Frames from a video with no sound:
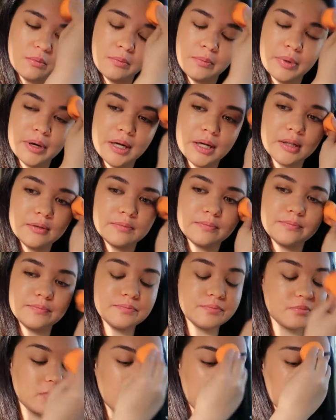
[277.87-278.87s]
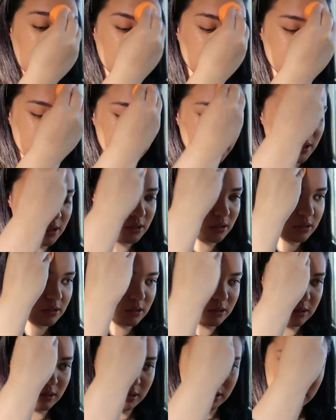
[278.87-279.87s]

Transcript: but yeah, this